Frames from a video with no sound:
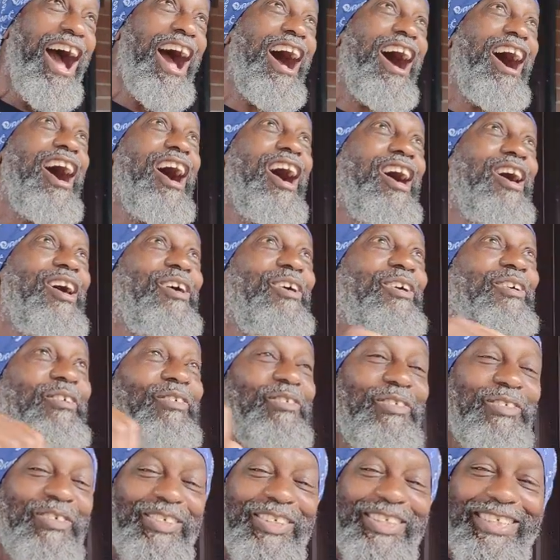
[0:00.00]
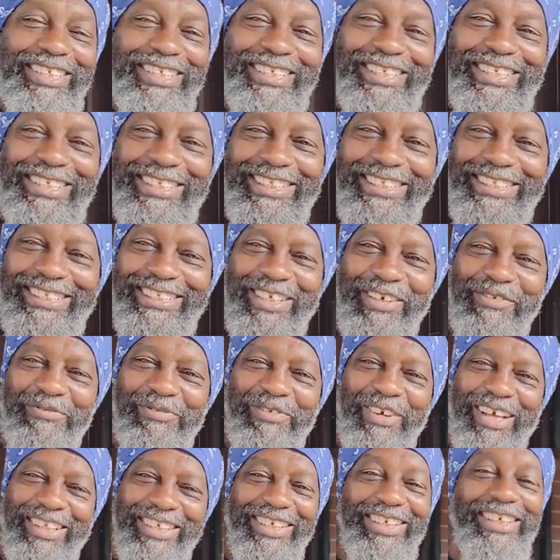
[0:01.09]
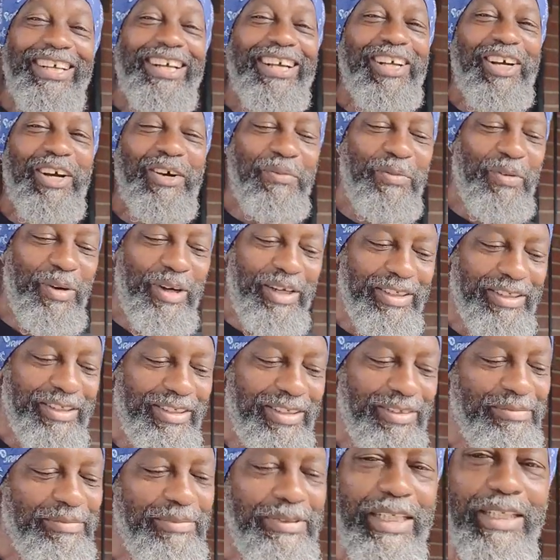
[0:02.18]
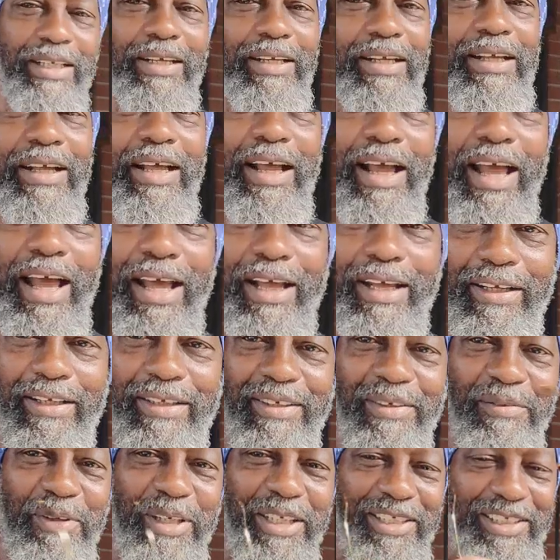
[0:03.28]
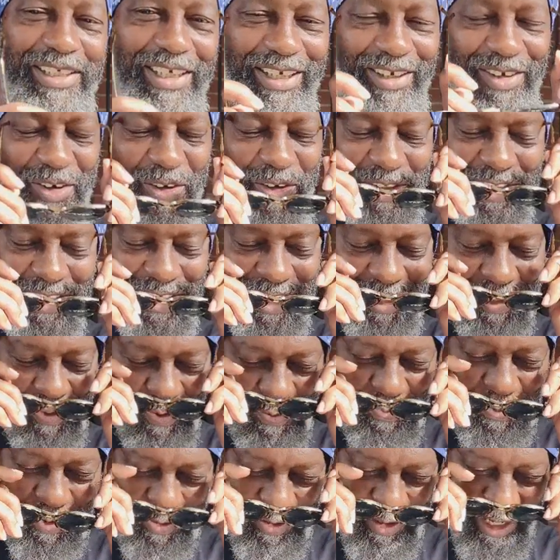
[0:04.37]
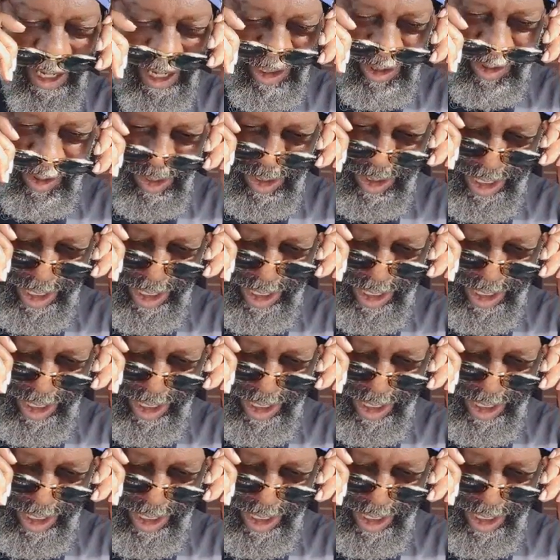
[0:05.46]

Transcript: Oh! The runner, come on. Hey, wait a second, hold on a second. Let me put a glass on a